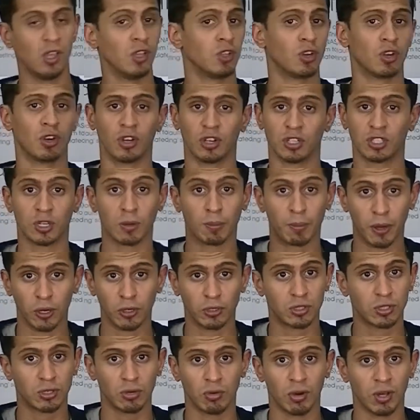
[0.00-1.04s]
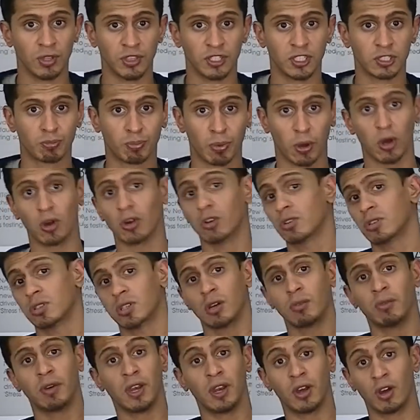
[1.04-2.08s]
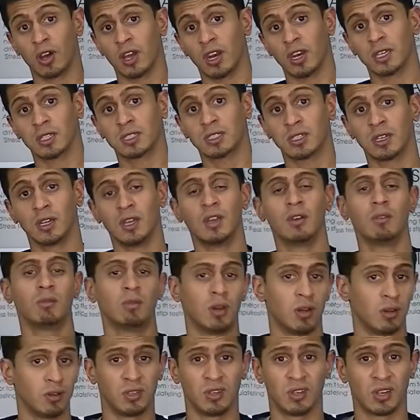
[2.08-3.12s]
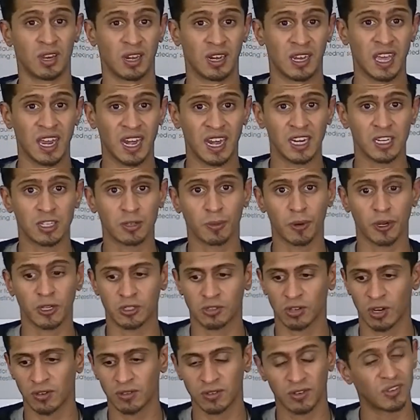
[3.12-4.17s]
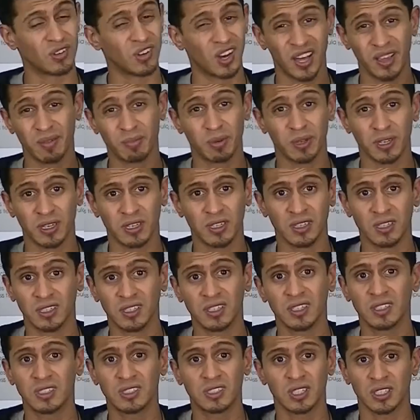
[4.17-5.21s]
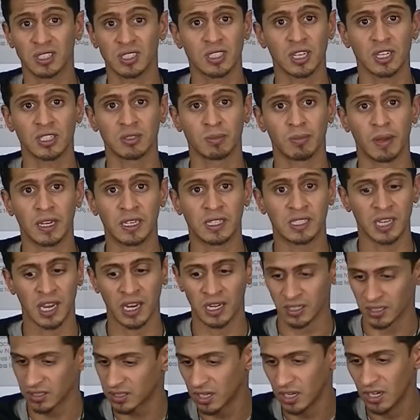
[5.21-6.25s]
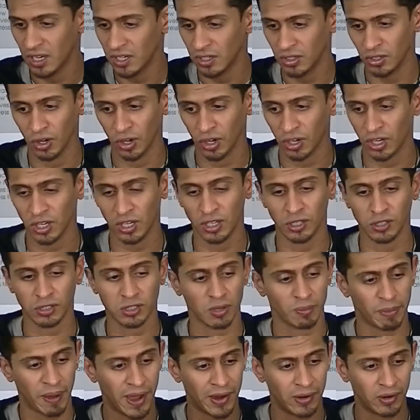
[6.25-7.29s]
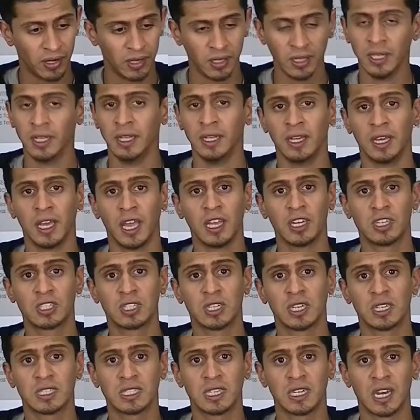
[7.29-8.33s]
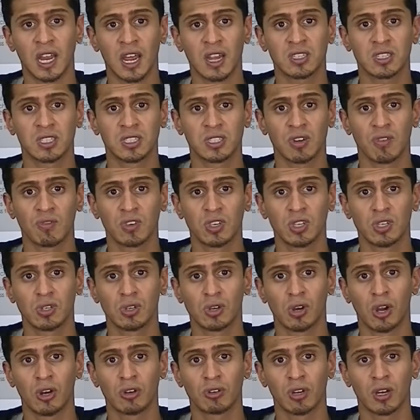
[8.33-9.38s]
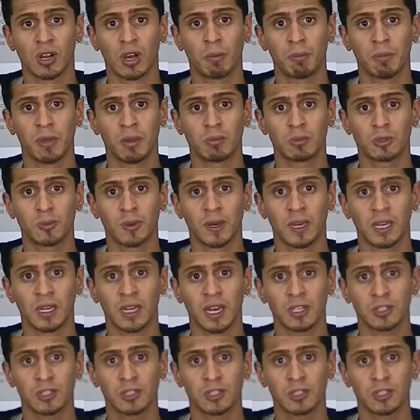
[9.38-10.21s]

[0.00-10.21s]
You're not supposed to on this box, so we're not going to... Well, you can get enterprise drives if you like, but it just doesn't make sense. You're not going to use the power HGST NAS is 7200 RPM spinning